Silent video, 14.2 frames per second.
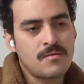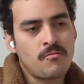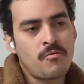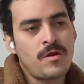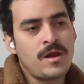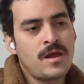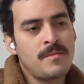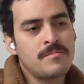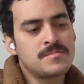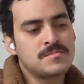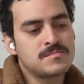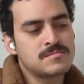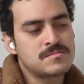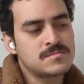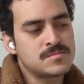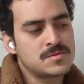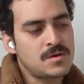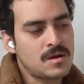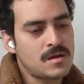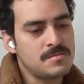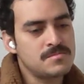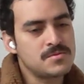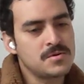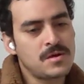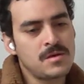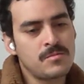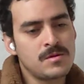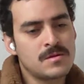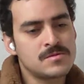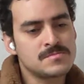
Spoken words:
when I'm talking to him,